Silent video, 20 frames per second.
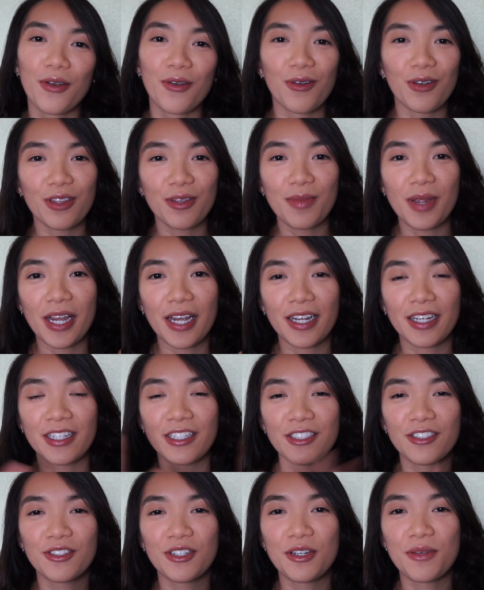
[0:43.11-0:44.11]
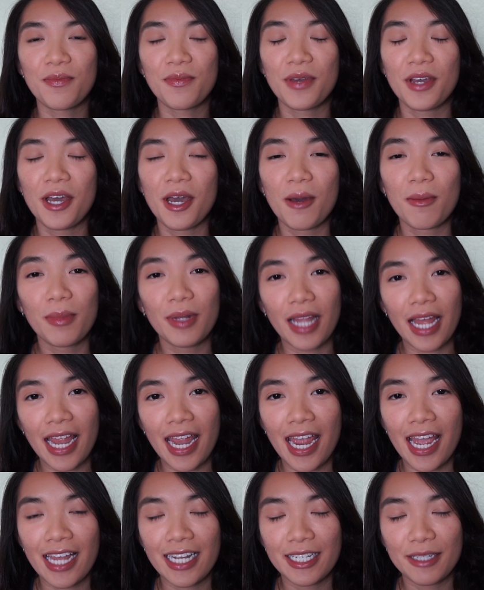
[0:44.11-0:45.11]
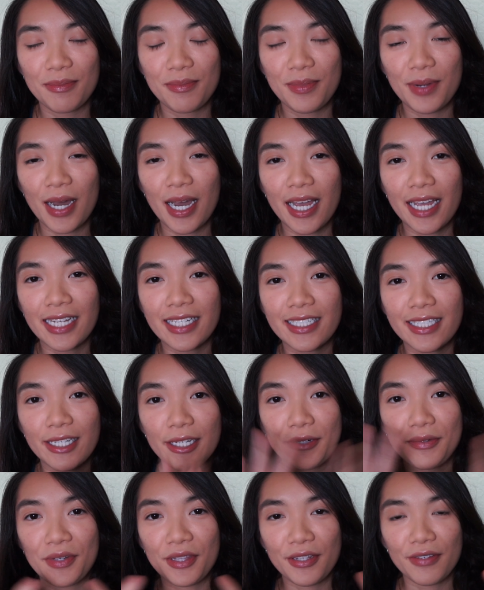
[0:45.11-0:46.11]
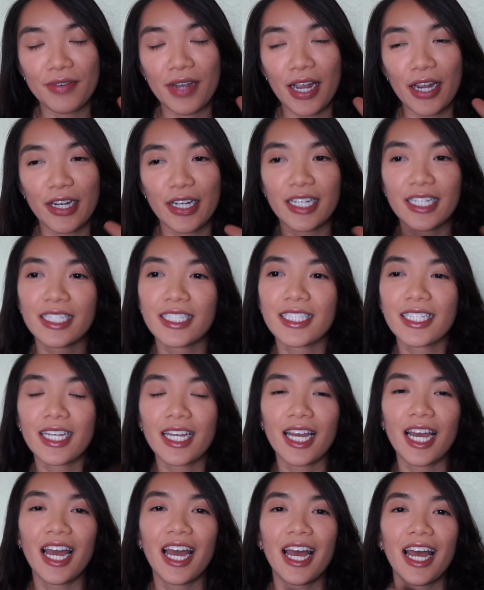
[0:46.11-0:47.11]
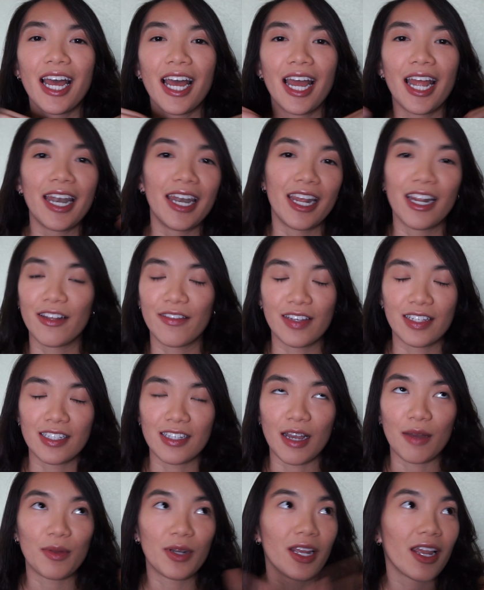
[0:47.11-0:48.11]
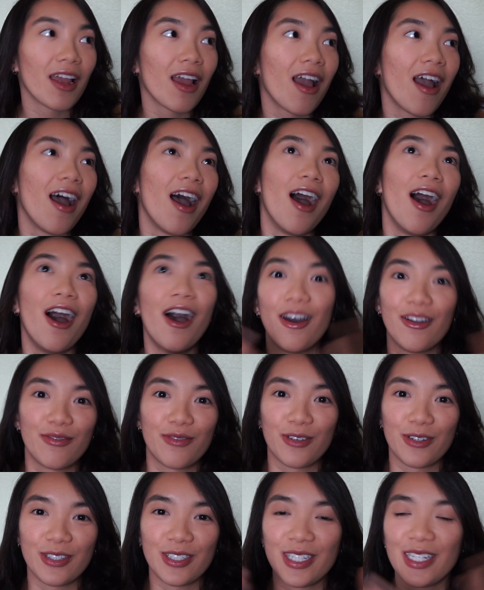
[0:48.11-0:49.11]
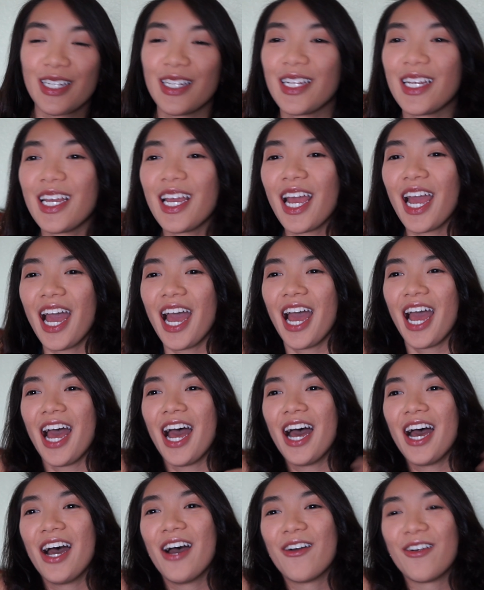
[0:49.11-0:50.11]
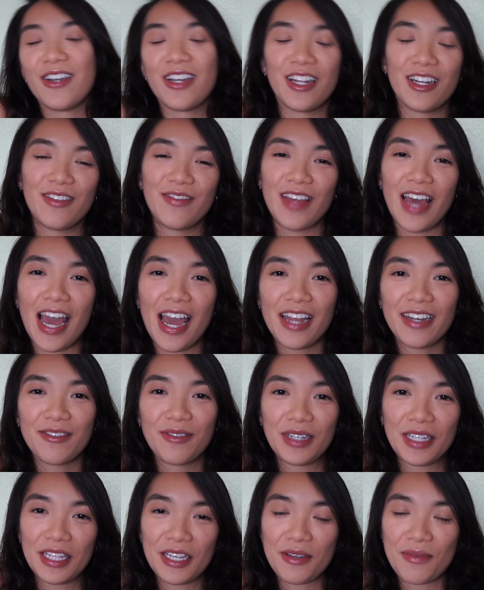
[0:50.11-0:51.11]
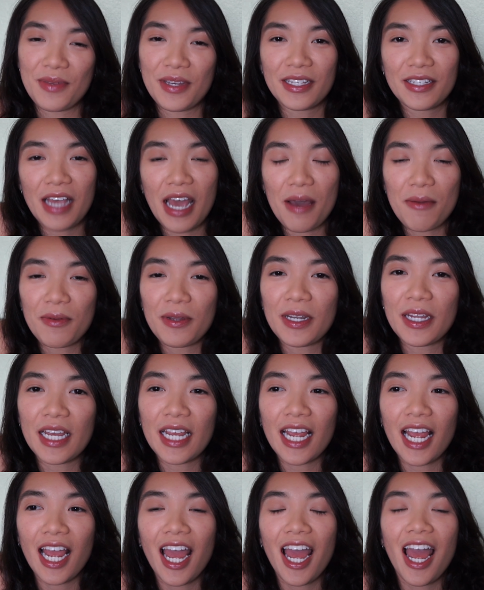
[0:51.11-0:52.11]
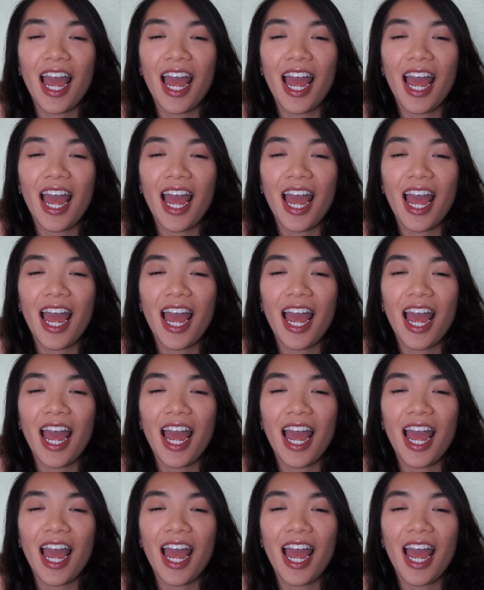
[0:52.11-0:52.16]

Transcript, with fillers: North American trip planned but with the virus none of this is happening unfortunately or none of that with him is happening